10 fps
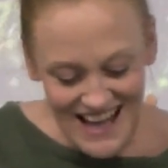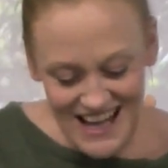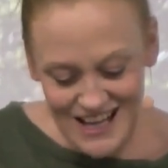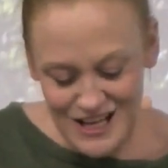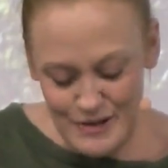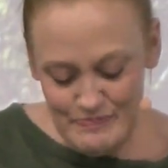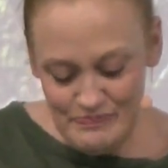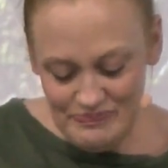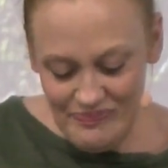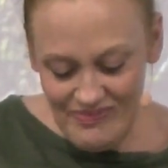
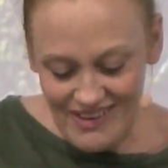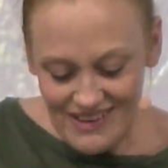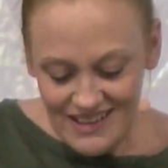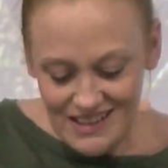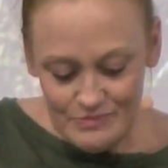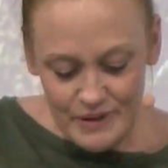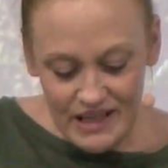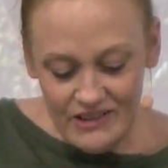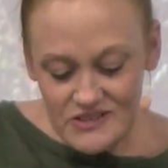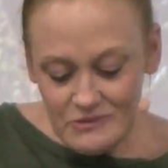But
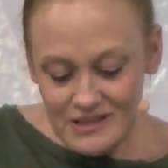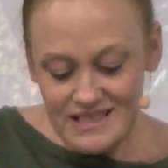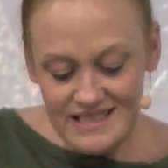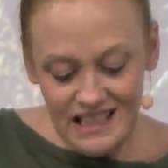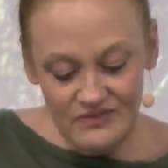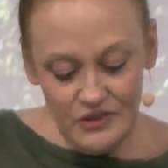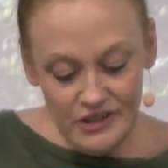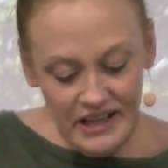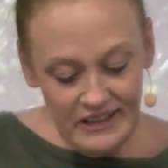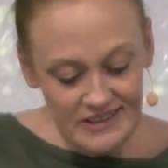I also want to say, if you're
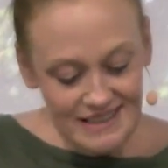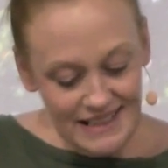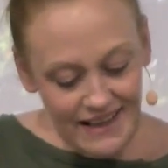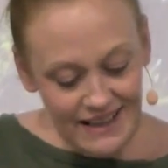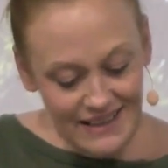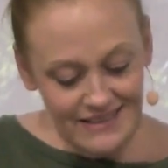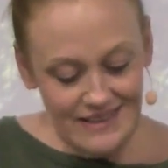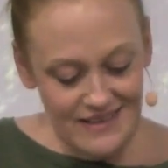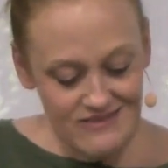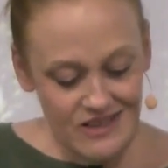here tonight
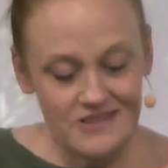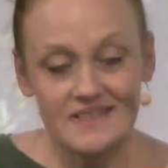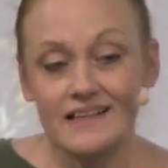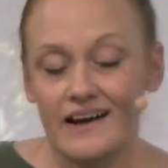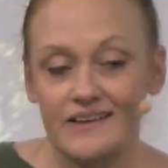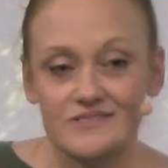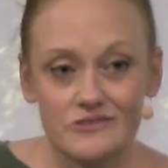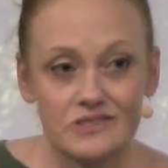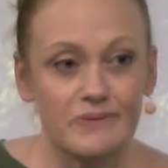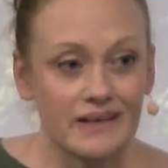and those lies
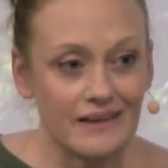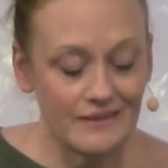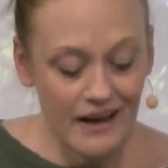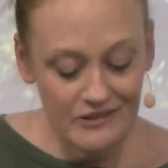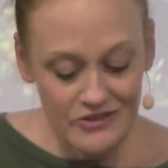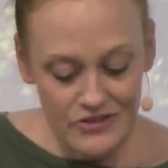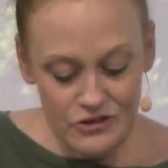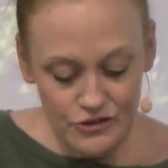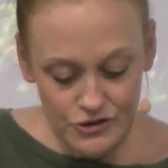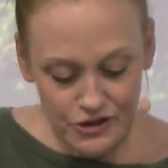are speaking louder than
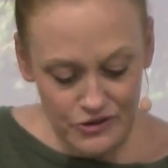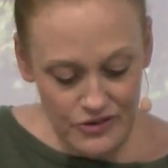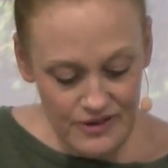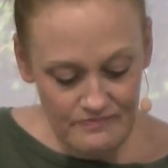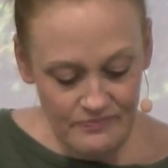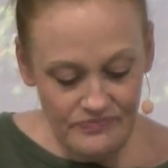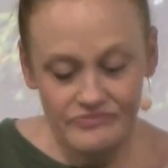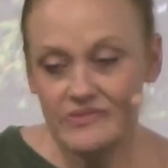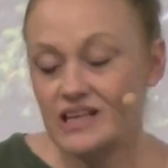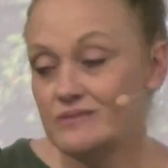the truth,
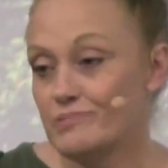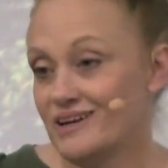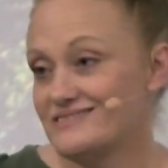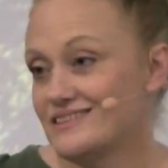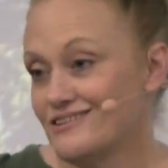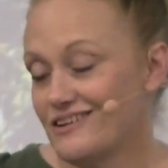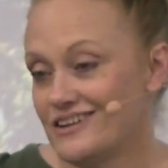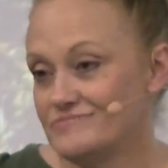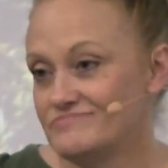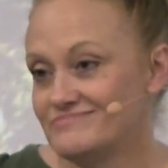keep pressing
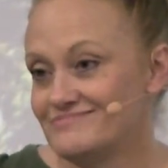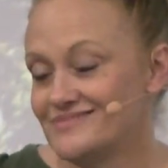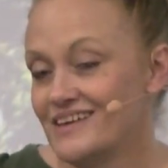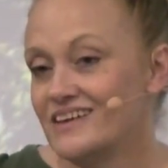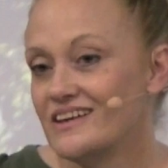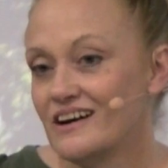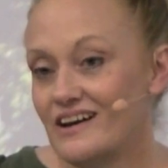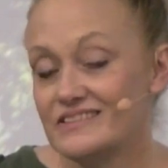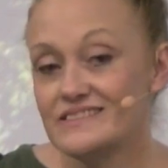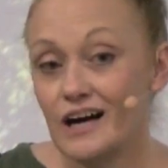on.
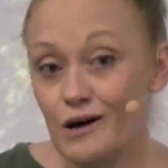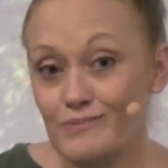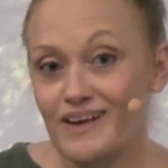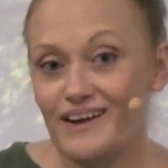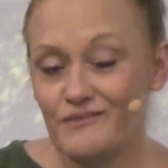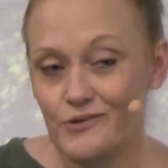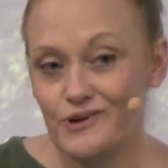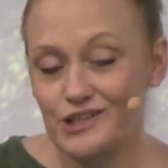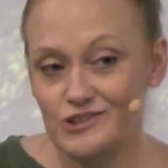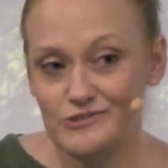God is coming
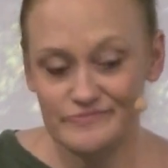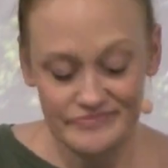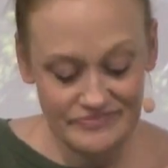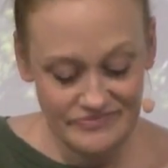for you.